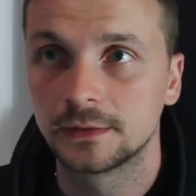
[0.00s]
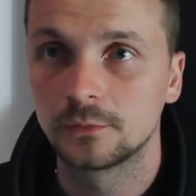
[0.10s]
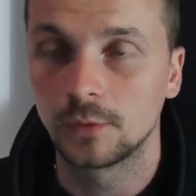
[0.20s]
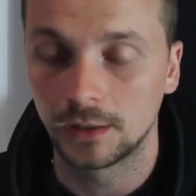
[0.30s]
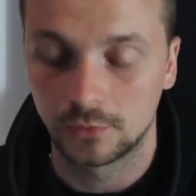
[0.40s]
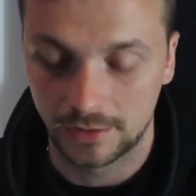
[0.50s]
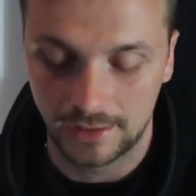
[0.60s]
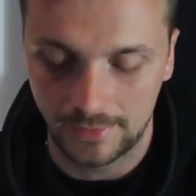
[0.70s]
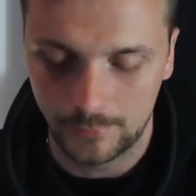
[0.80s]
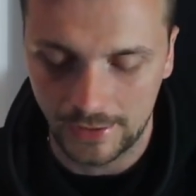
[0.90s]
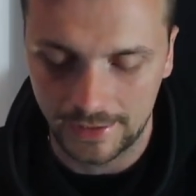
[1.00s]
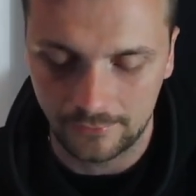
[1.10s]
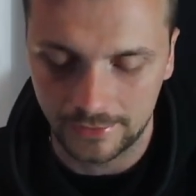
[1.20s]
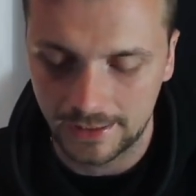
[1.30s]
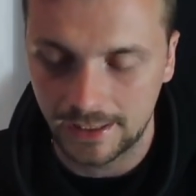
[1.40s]
well, looking like they're buying
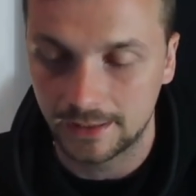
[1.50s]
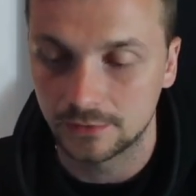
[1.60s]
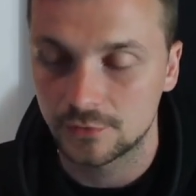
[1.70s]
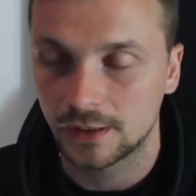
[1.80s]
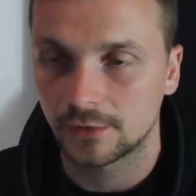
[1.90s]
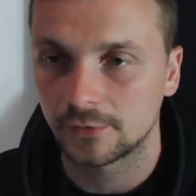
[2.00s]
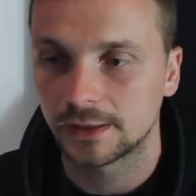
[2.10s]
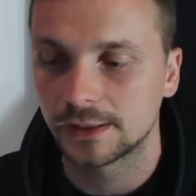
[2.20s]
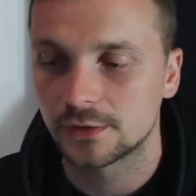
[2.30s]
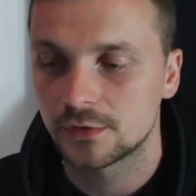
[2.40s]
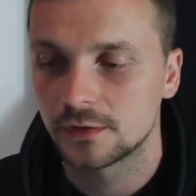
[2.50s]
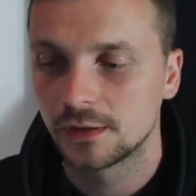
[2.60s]
Harry Kane and Jack Grealish.